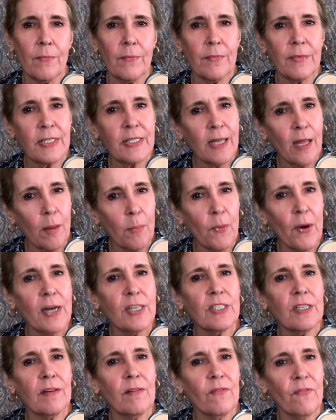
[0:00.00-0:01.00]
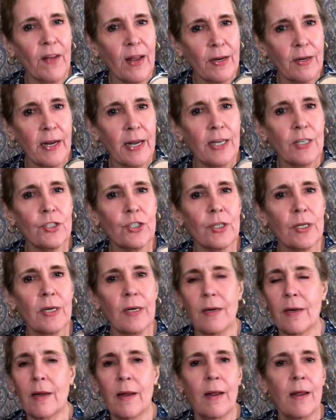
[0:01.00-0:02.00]
Celebration
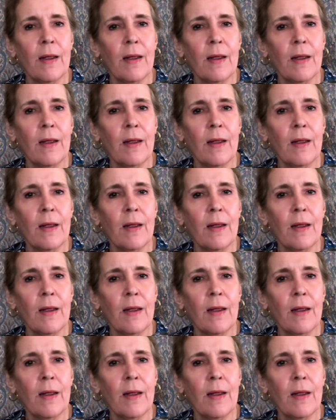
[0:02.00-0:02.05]
Foundation,